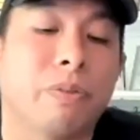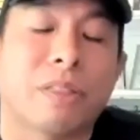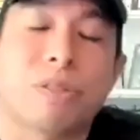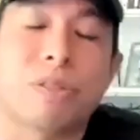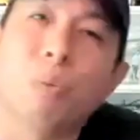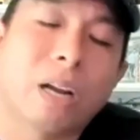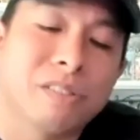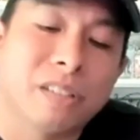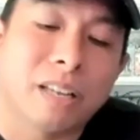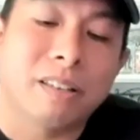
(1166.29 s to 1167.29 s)
through what
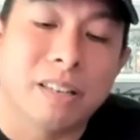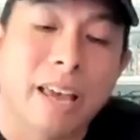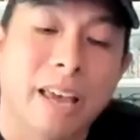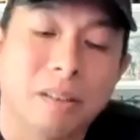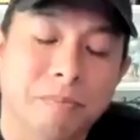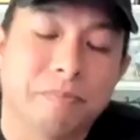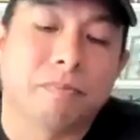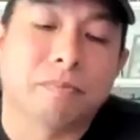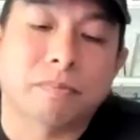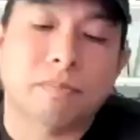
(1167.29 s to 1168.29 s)
I've said today,
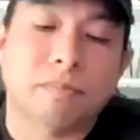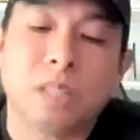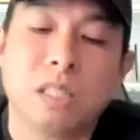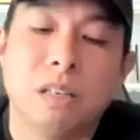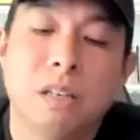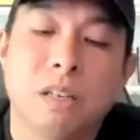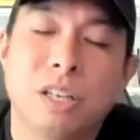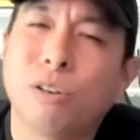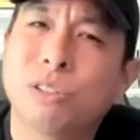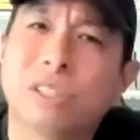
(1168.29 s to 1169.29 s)

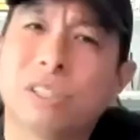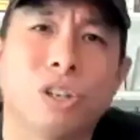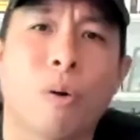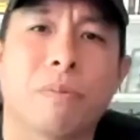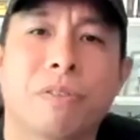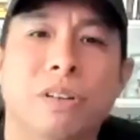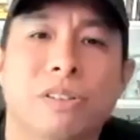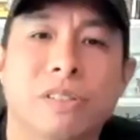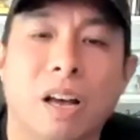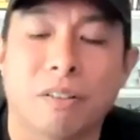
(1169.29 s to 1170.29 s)
you don't just show up for
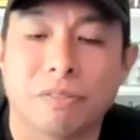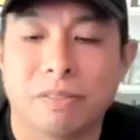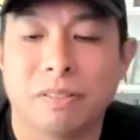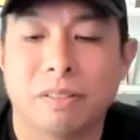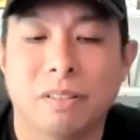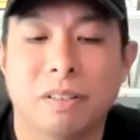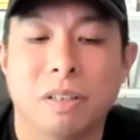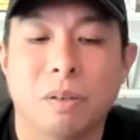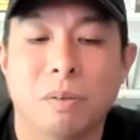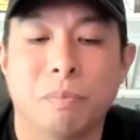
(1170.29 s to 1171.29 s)
yourself,
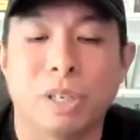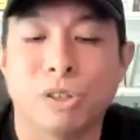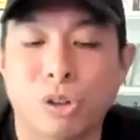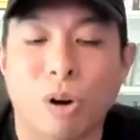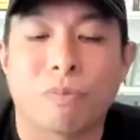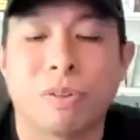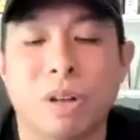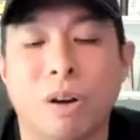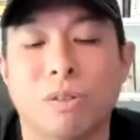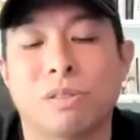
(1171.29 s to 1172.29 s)
but you show up for
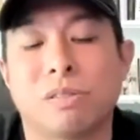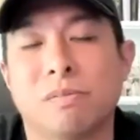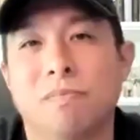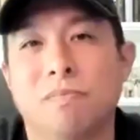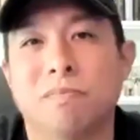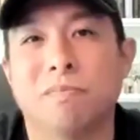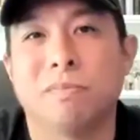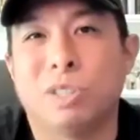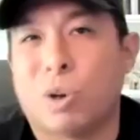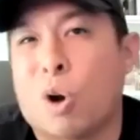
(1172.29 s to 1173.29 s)
those
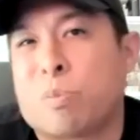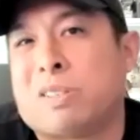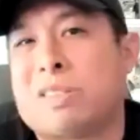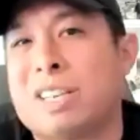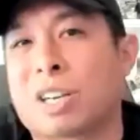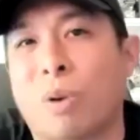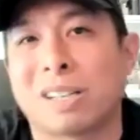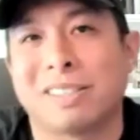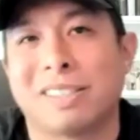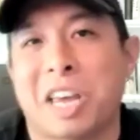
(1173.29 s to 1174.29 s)
you hope to see
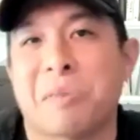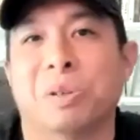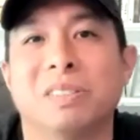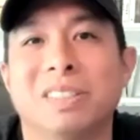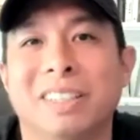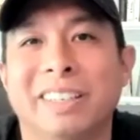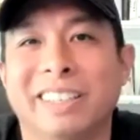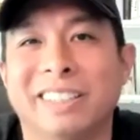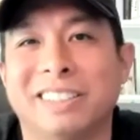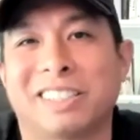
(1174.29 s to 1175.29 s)
across the table,
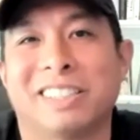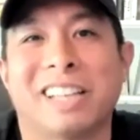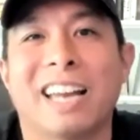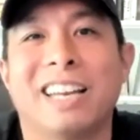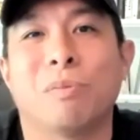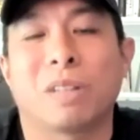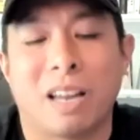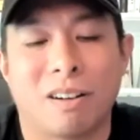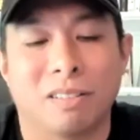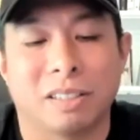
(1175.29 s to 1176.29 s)
just as I did with
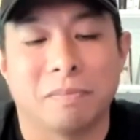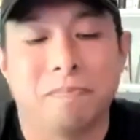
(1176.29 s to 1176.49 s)
Carolyn.